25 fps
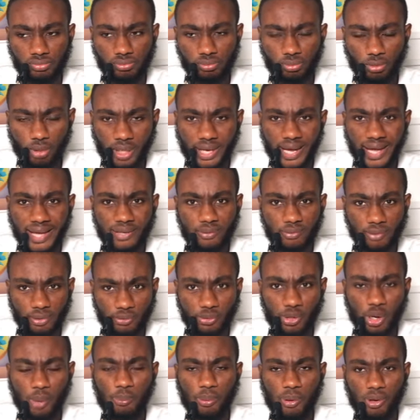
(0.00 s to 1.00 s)
Mo kai
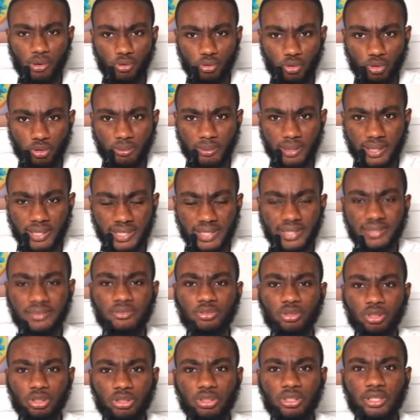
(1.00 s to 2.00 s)
then
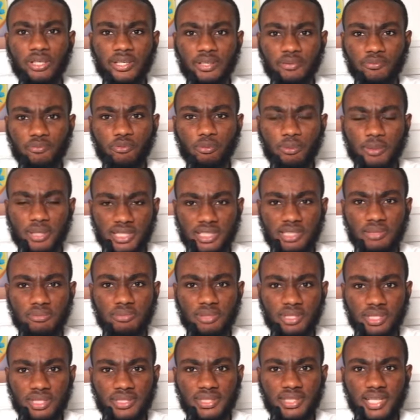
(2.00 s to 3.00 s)
non no information
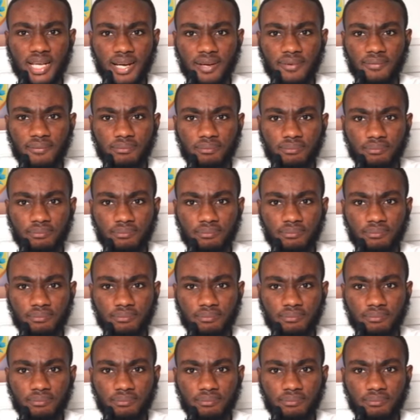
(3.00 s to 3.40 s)
minister.